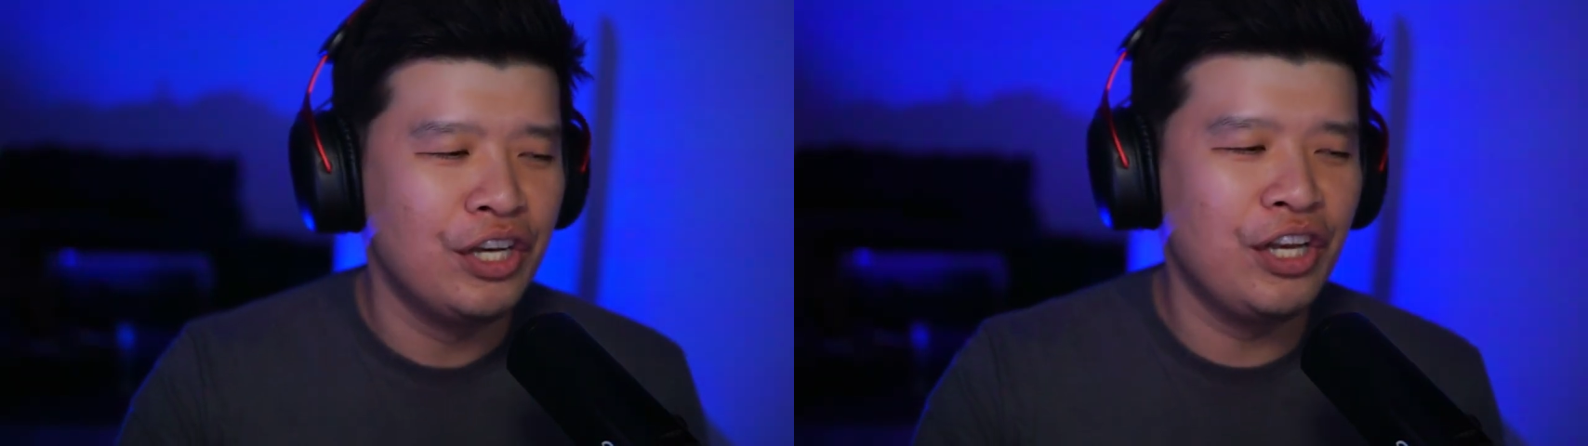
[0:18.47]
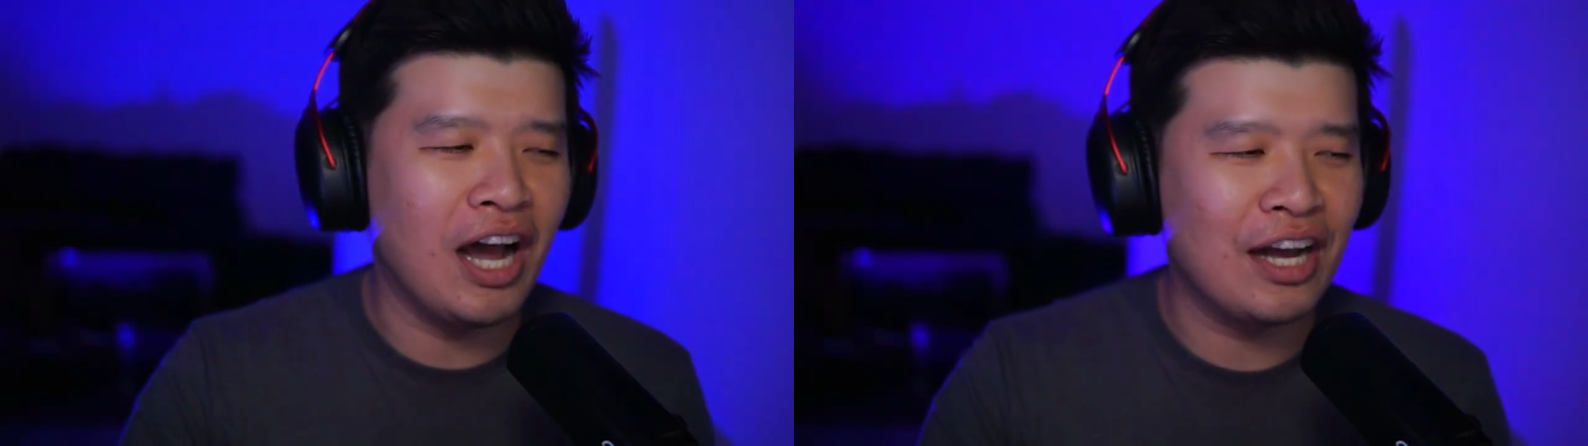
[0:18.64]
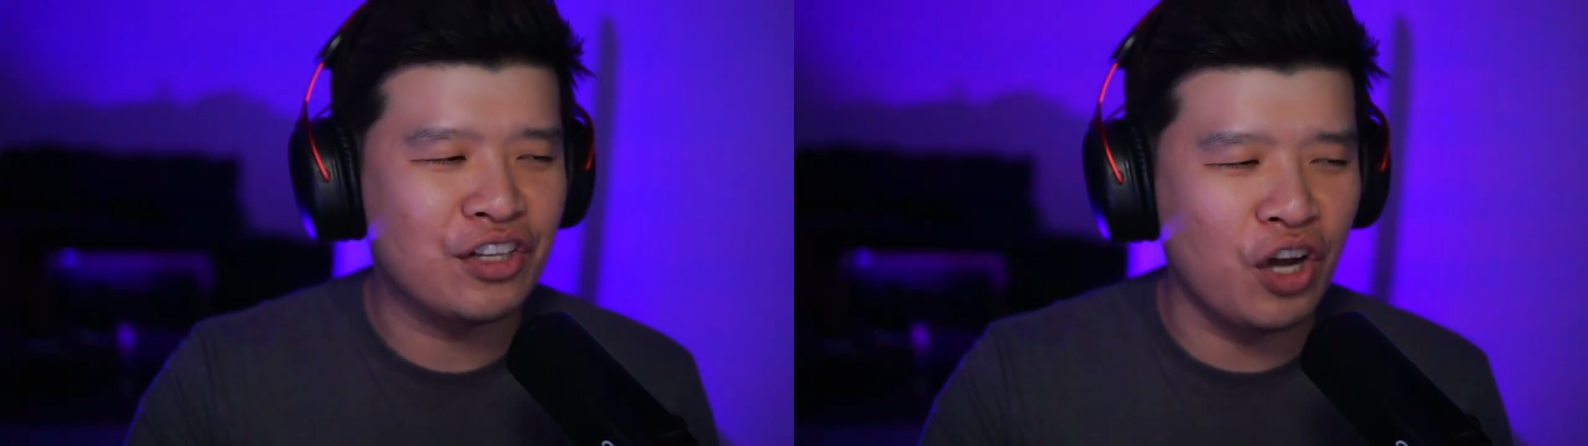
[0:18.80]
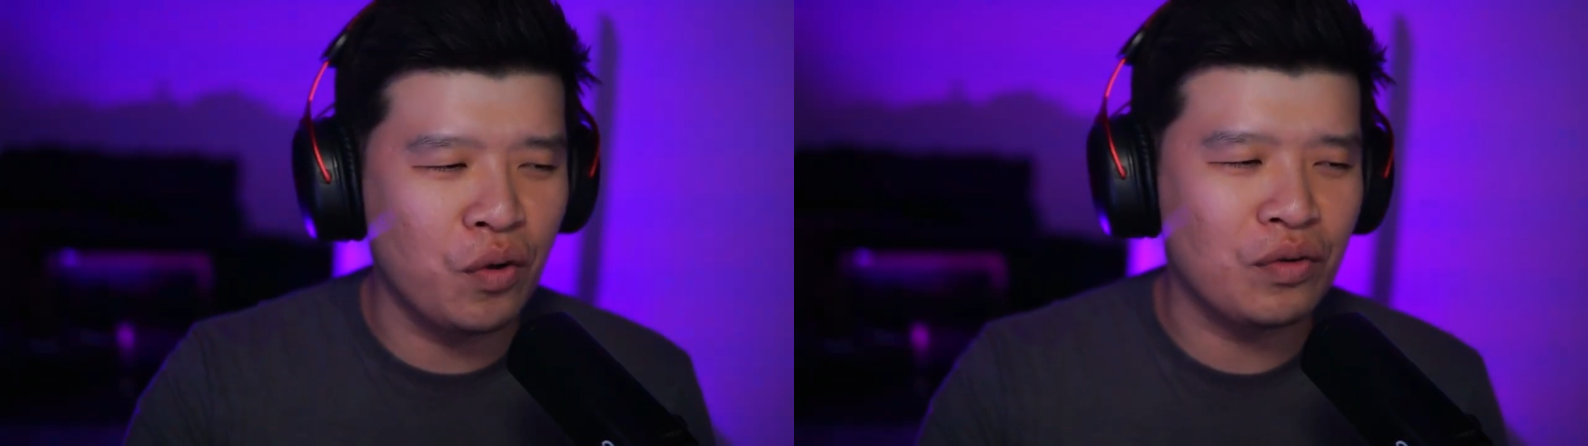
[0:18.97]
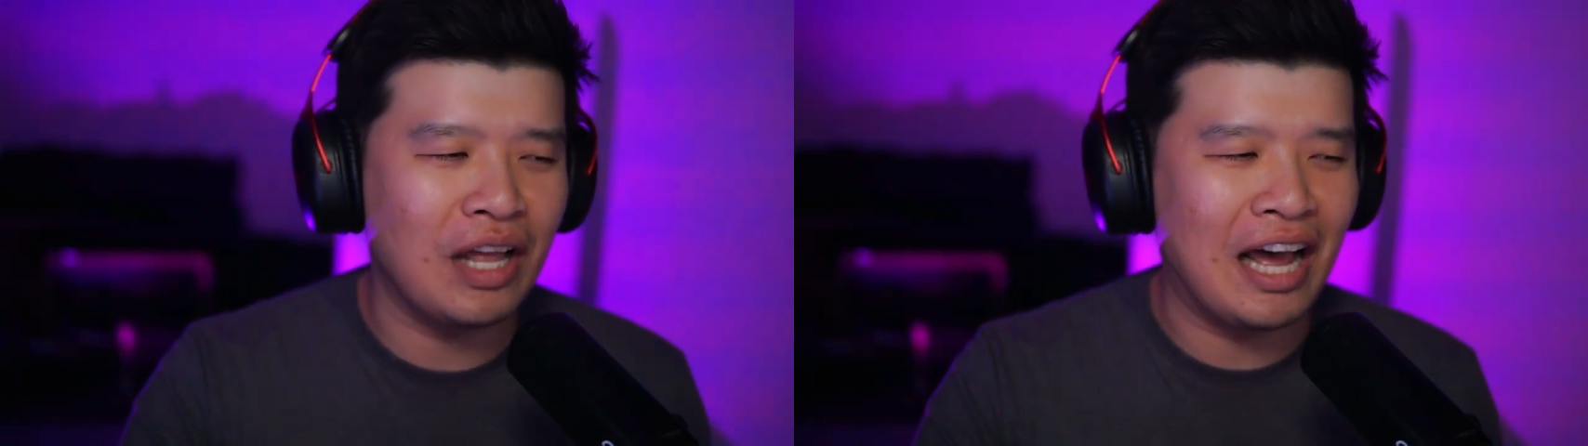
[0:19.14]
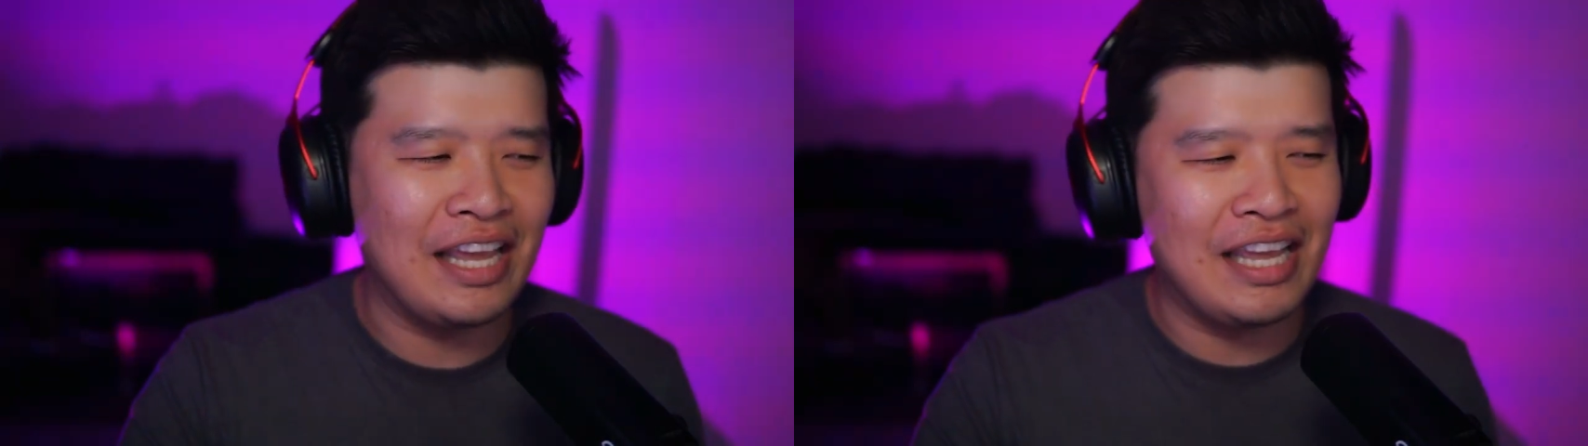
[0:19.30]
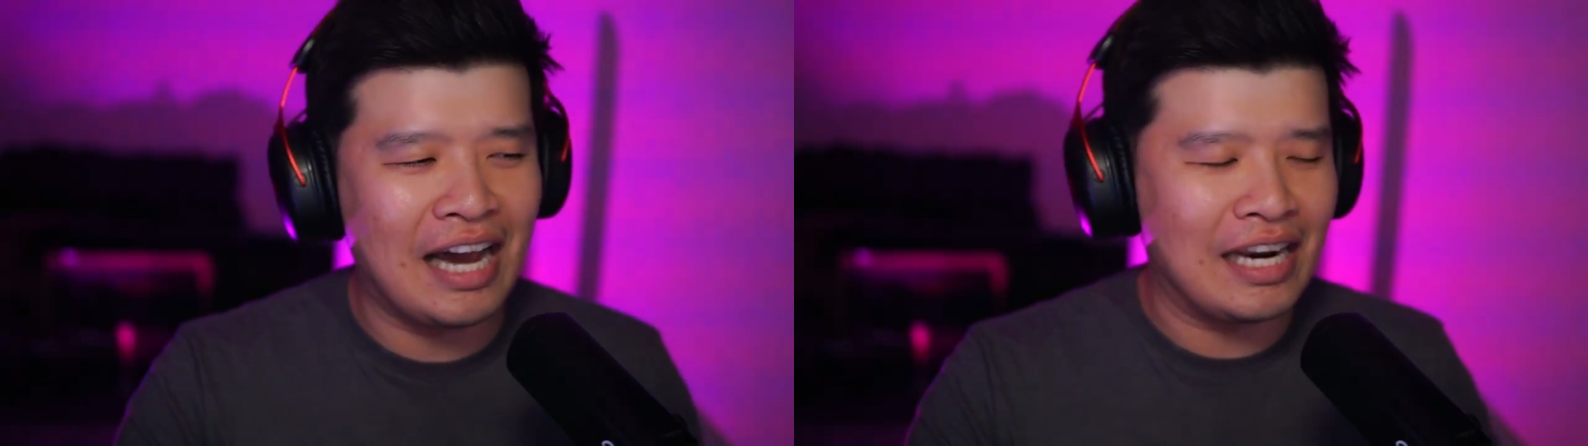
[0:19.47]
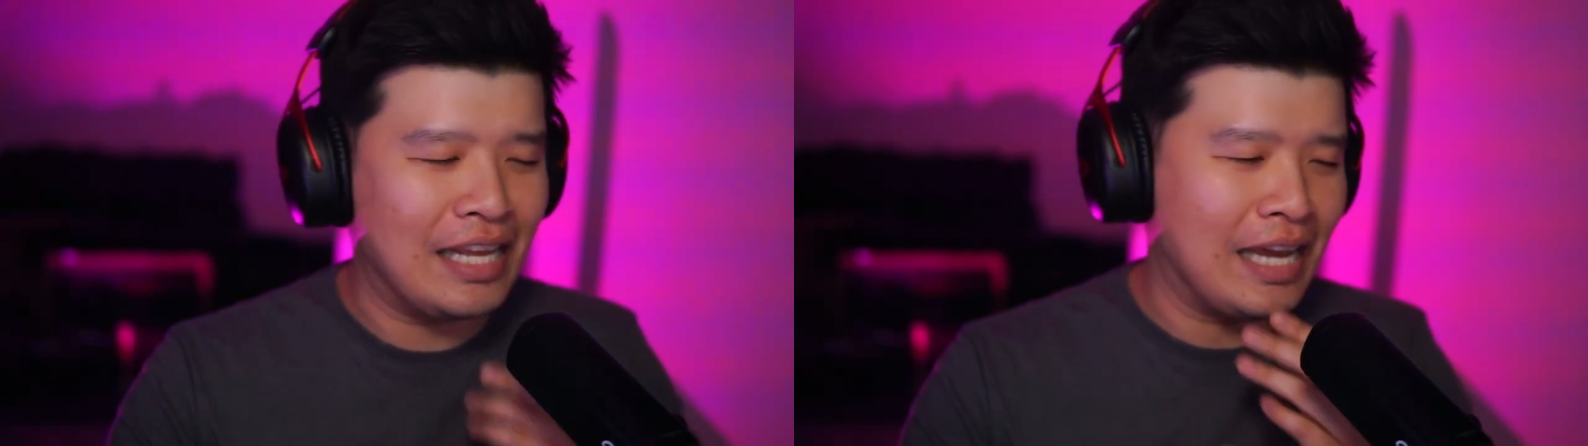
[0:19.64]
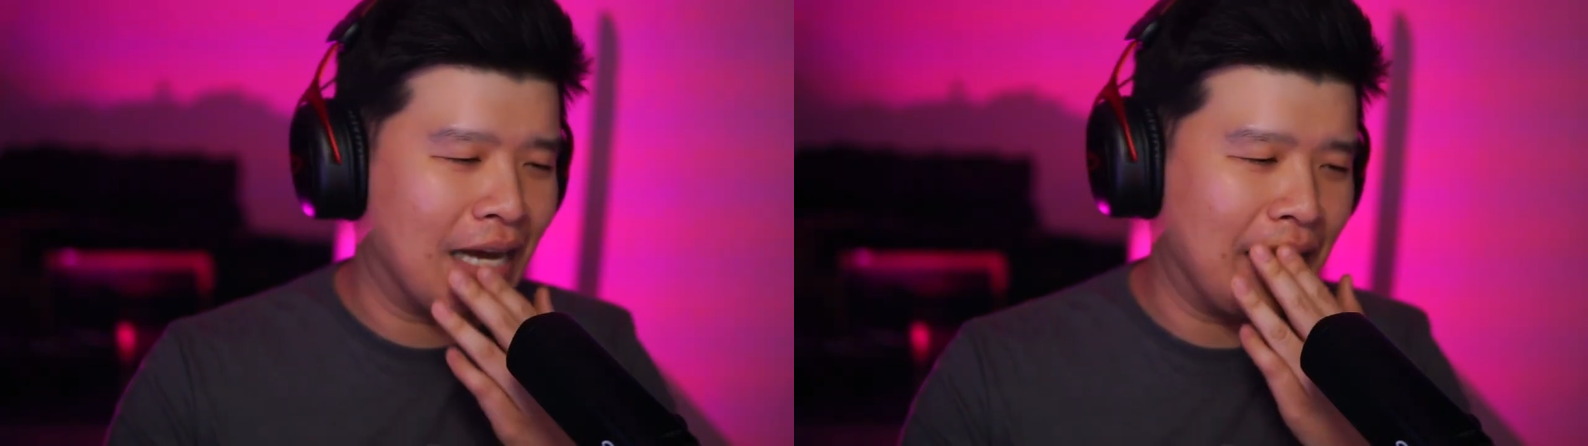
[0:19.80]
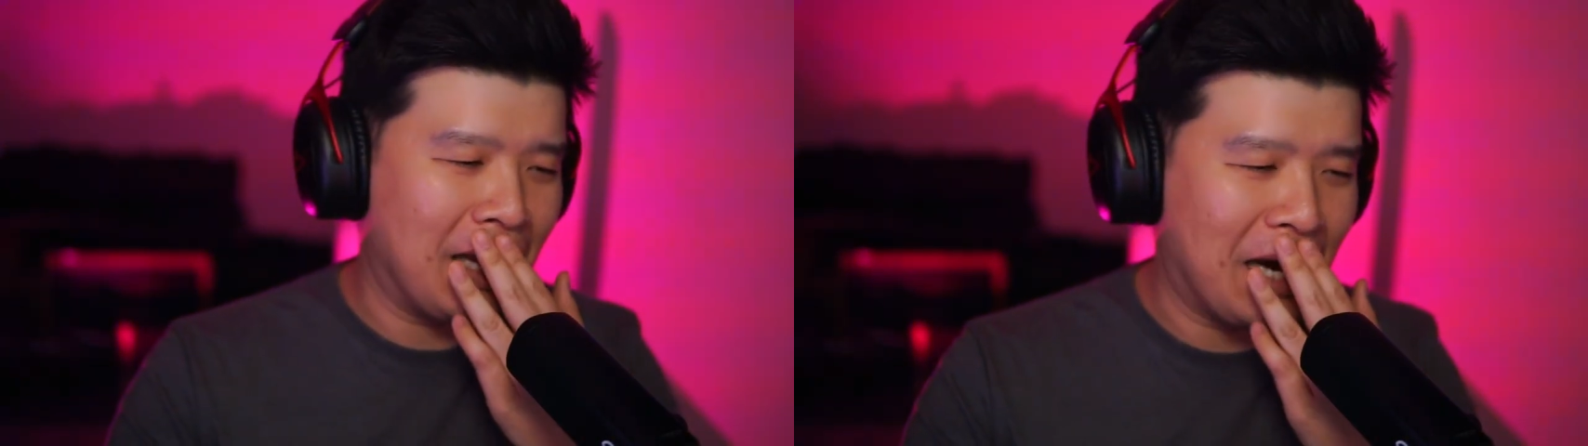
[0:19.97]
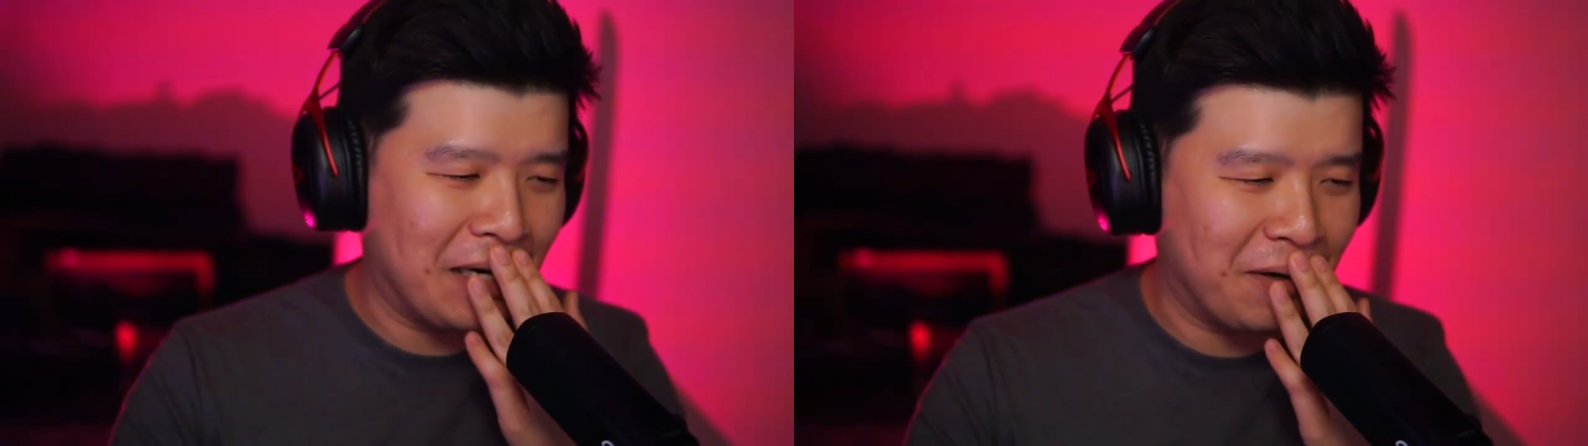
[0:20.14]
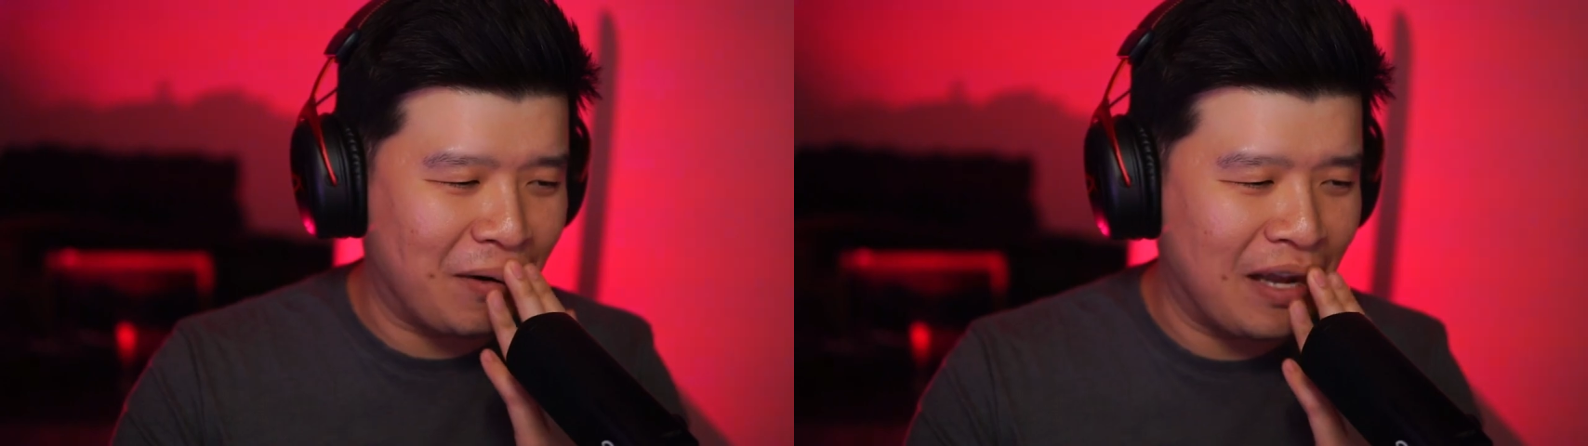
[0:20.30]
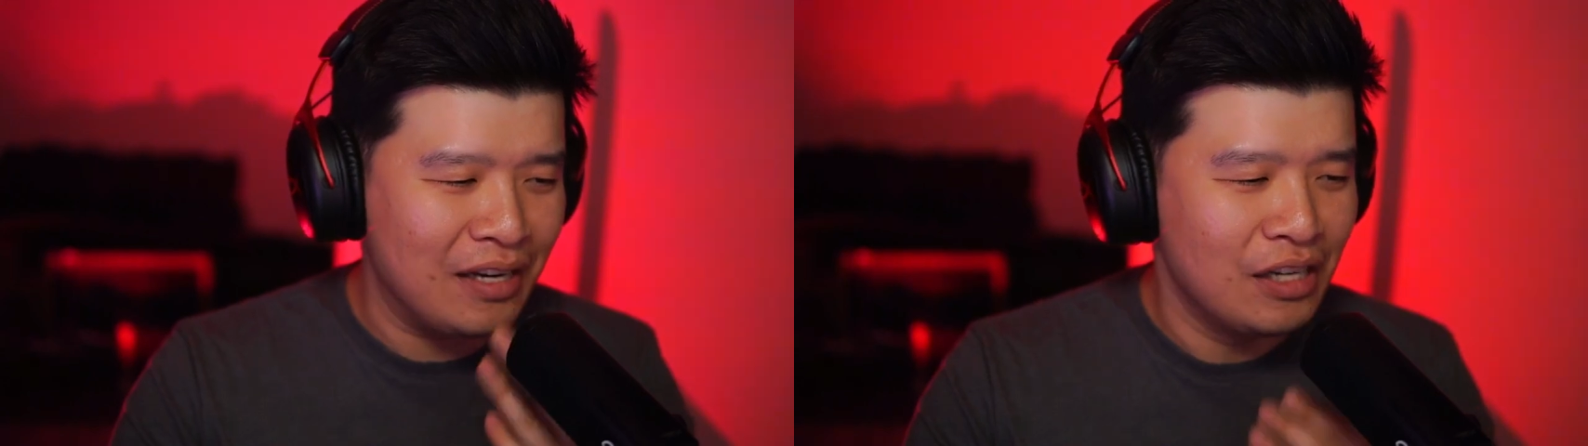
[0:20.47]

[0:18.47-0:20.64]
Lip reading: Nah, don't lie, yada, yada, yada, right?